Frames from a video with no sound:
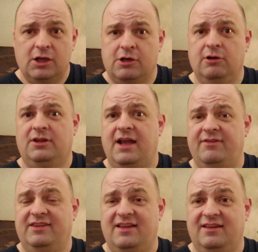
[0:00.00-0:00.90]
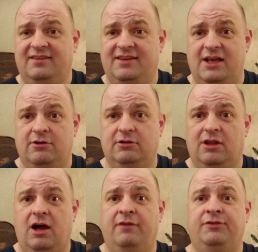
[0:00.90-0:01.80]
Currently I have it set at standard
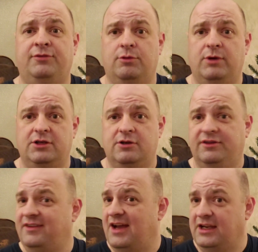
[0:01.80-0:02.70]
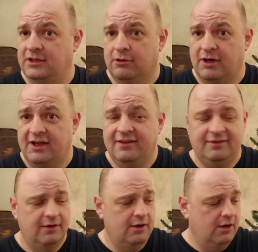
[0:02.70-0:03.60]
lofts for the winter. It's 9
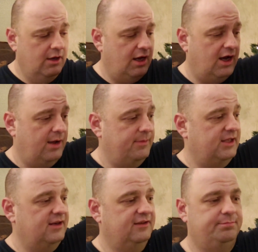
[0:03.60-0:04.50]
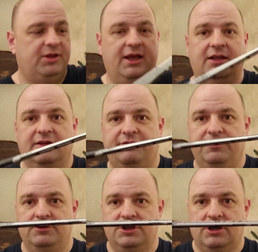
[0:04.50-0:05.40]
degrees. It is playing the
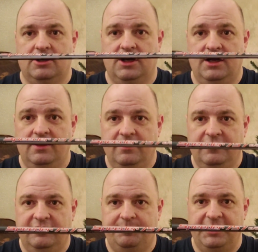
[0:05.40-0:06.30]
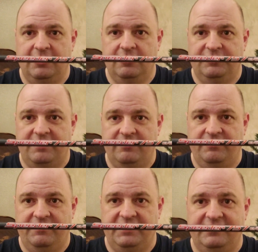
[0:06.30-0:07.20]
Fujikura Speeder
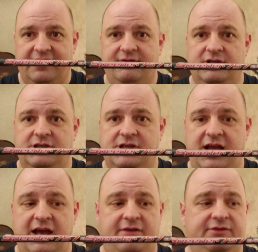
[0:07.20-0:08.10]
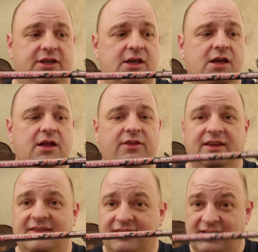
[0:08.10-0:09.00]
757 shaft.
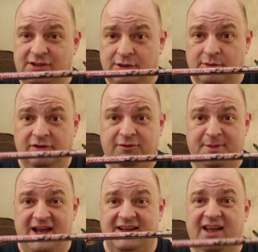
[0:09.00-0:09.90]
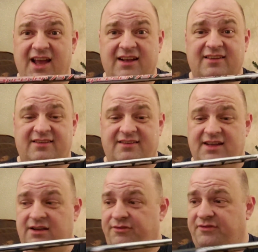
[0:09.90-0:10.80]
This is a Tour Spec X
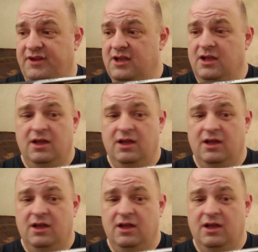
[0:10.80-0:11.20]
Stiff.